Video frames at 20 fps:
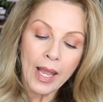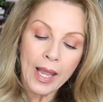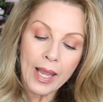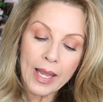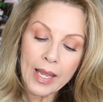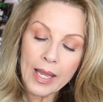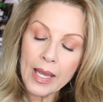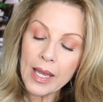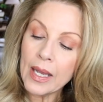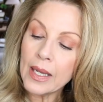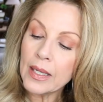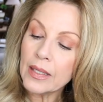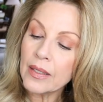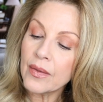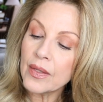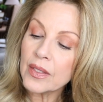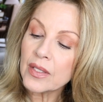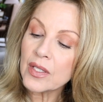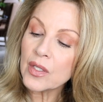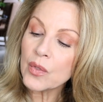
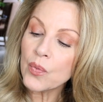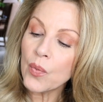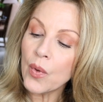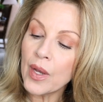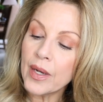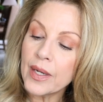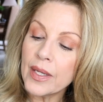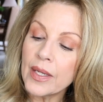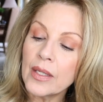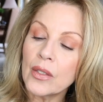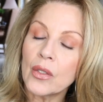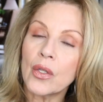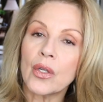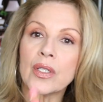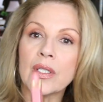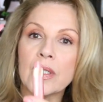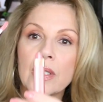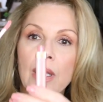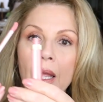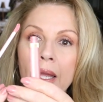and this is what it
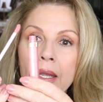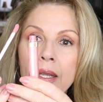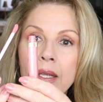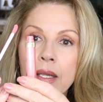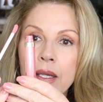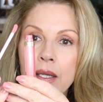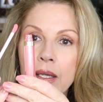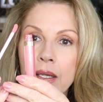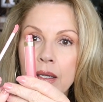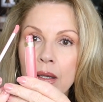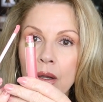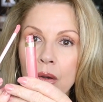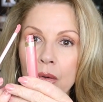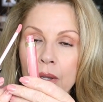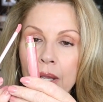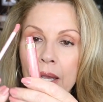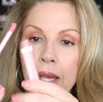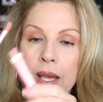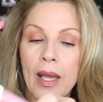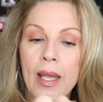looks like,
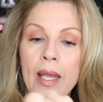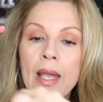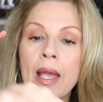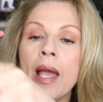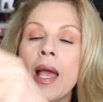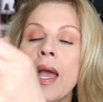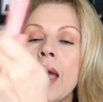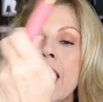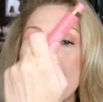okay?